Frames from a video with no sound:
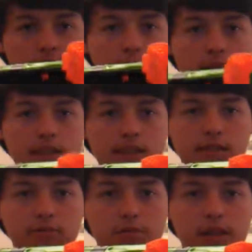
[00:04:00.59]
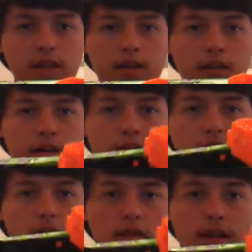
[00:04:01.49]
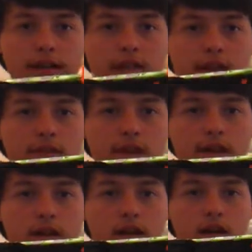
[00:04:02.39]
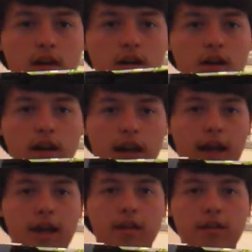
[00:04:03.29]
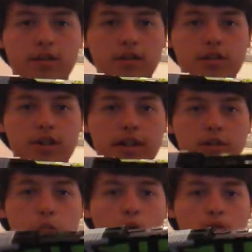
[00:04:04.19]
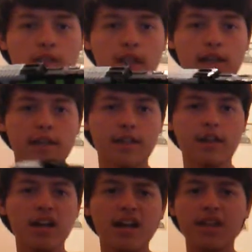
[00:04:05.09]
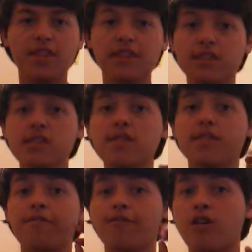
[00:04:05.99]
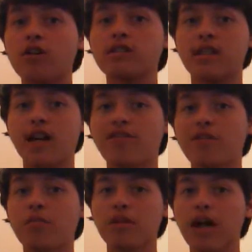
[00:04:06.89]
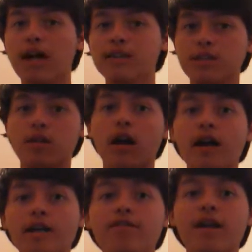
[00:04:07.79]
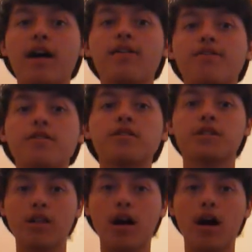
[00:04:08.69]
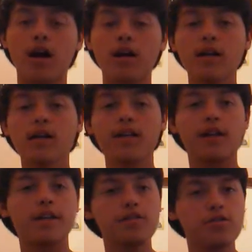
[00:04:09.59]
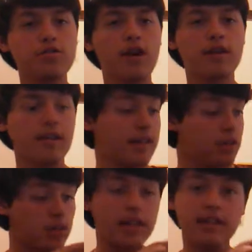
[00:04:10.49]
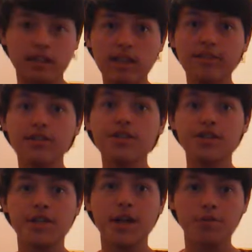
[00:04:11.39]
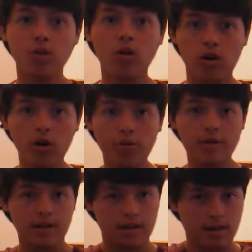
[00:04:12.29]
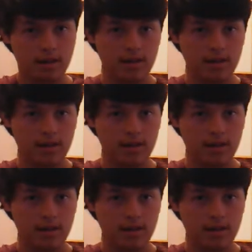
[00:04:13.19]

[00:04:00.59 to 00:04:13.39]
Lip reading: your magazine would be. Right down there. And you can check your bolt sled in here. This is the first ever blaster I have ever saw that you can leave this jam door open